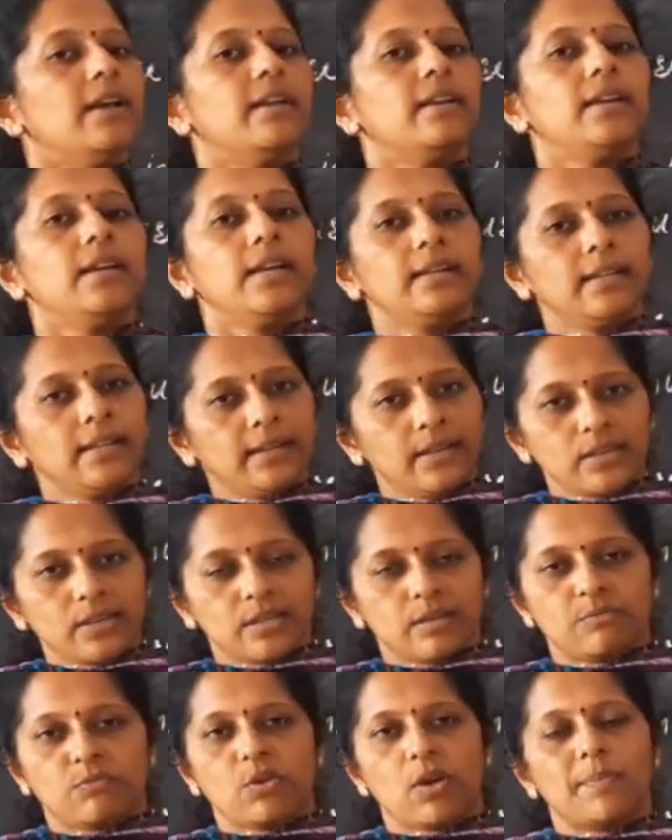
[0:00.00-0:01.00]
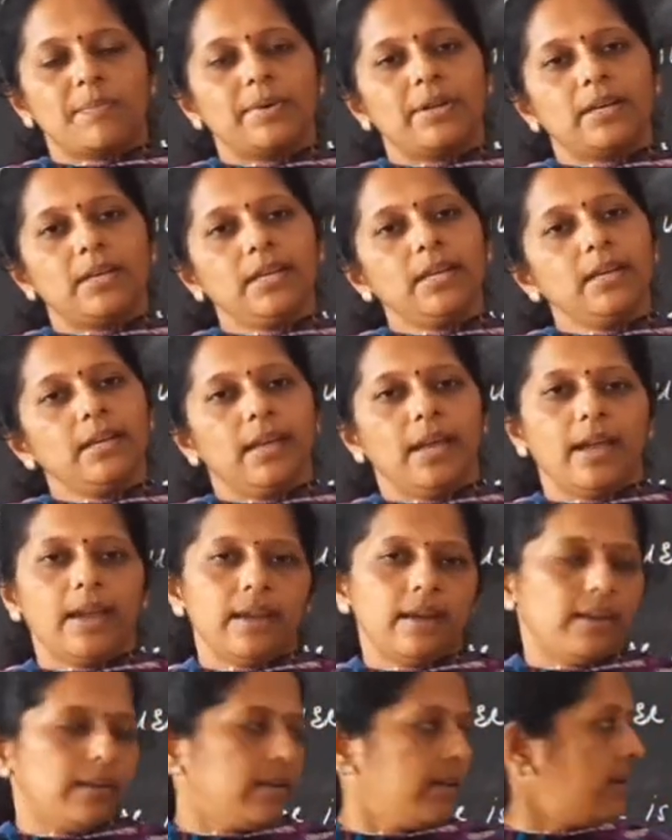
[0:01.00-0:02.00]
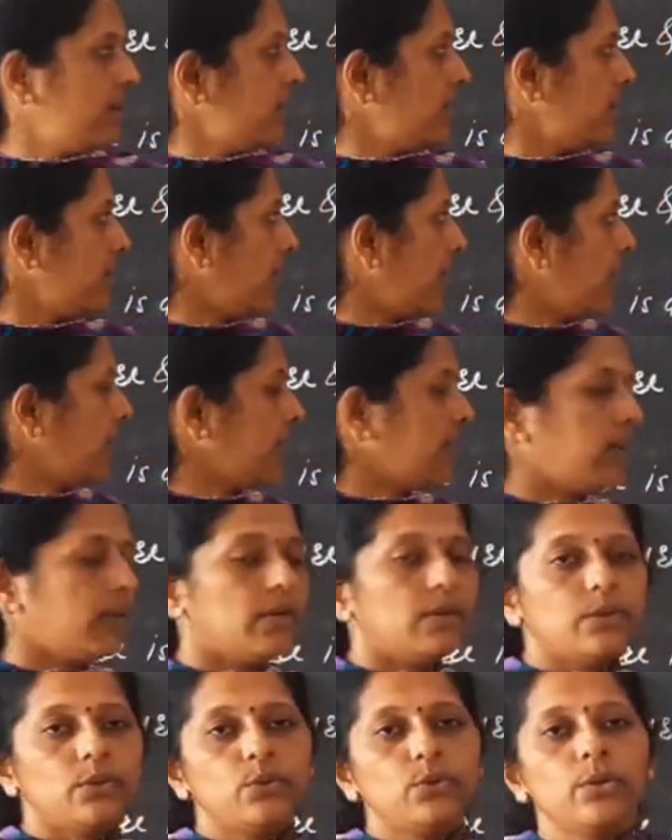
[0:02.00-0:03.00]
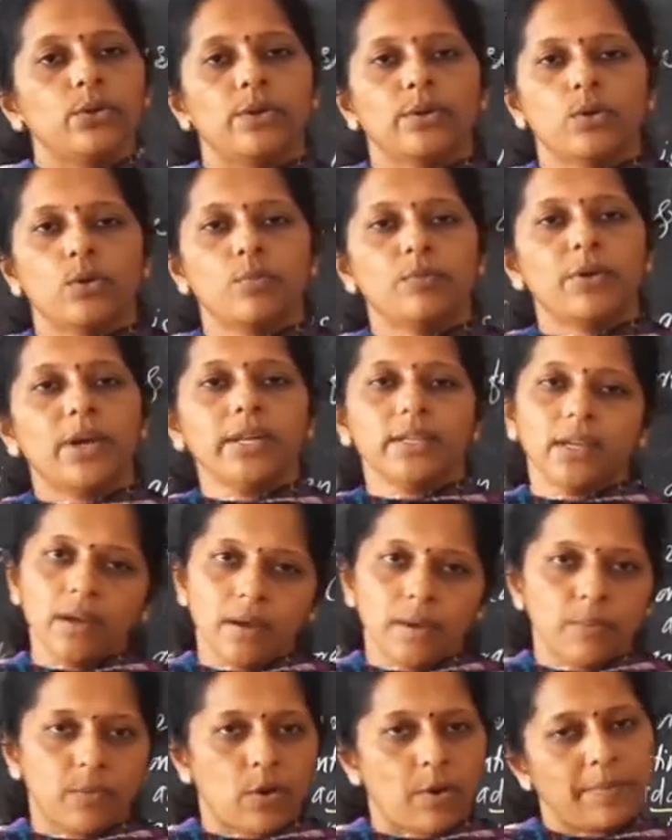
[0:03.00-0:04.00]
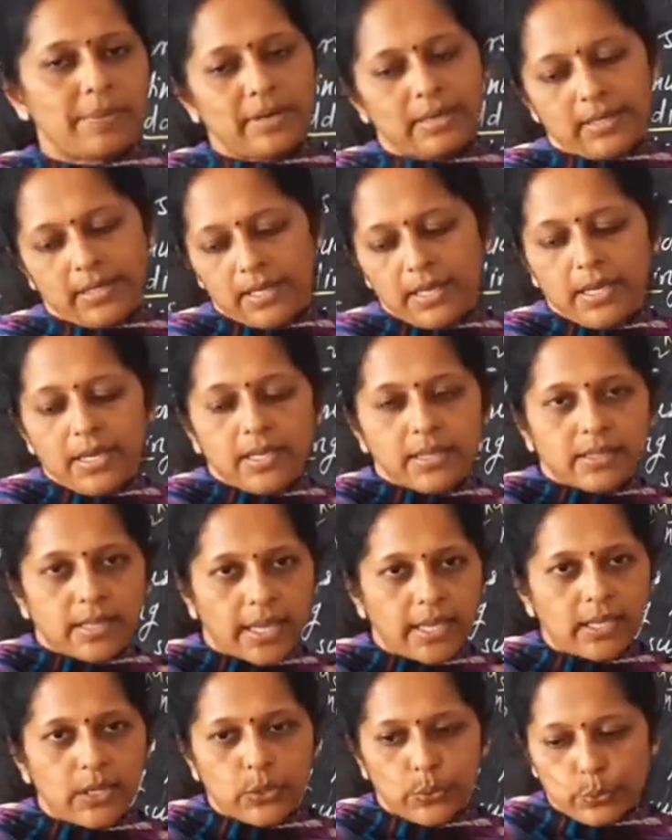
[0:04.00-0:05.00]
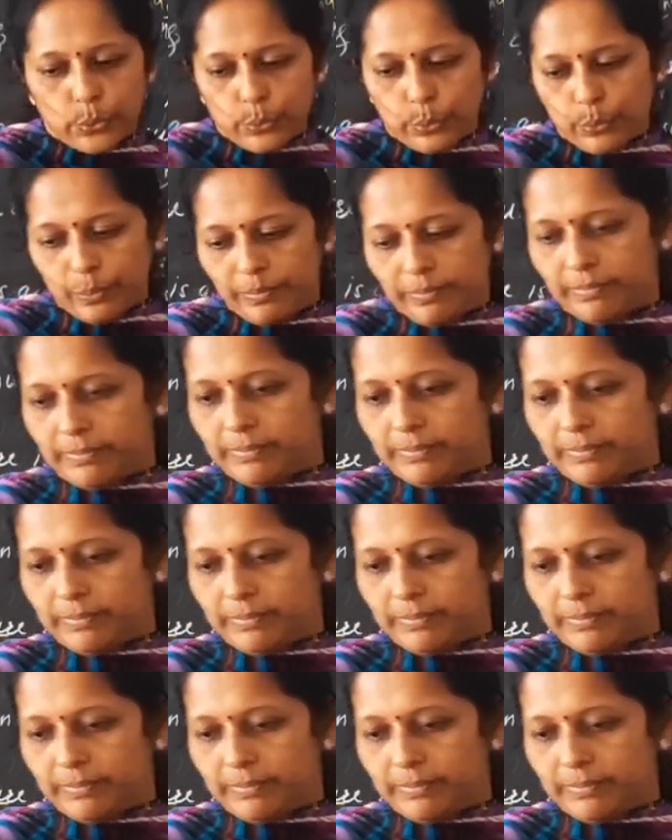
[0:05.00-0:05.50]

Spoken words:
Read the lesson properly and do your homework properly. Thank you.